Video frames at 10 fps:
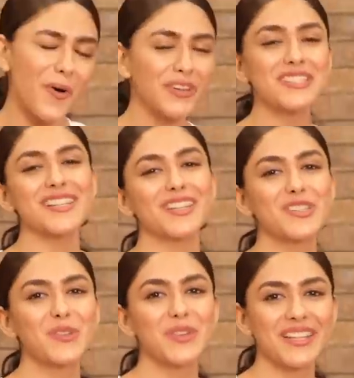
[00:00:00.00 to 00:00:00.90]
bahut hi
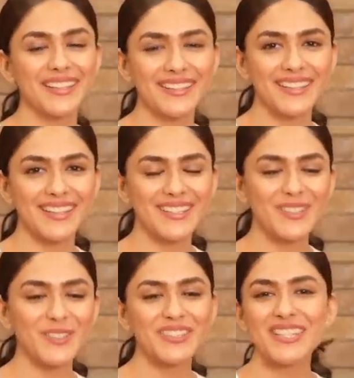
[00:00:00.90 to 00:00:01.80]
zyada sundar dikte.
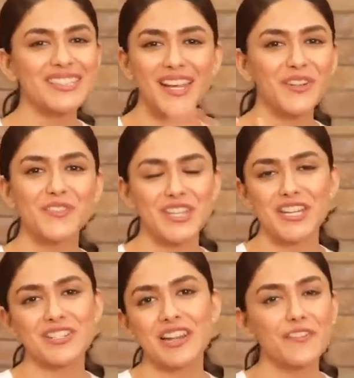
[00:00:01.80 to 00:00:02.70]
So this kind of
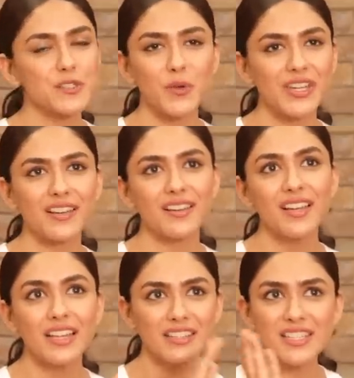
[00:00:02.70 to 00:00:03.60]
changed. Love Sonia,
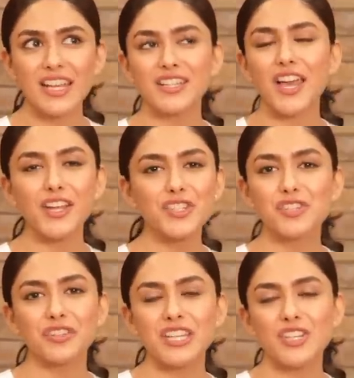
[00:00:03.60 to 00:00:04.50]
this entire
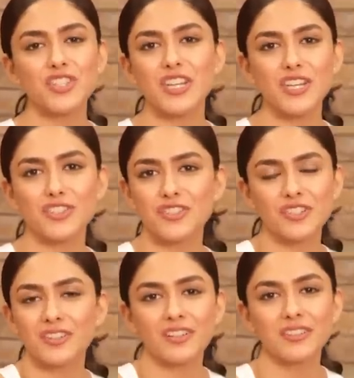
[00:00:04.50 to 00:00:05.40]
journey
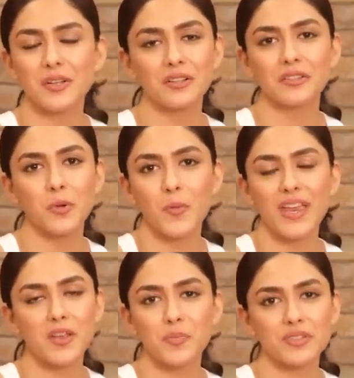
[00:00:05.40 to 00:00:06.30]
changed uh, the, the way
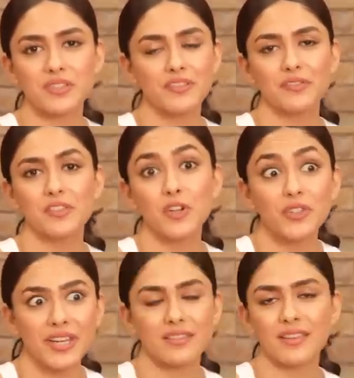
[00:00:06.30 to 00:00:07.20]
I perceived,
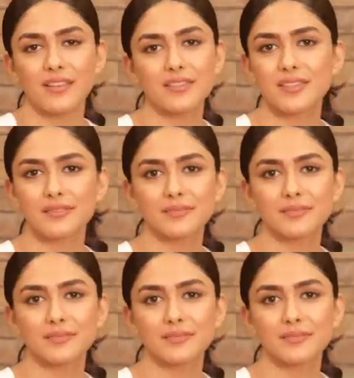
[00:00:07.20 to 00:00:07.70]
looked at things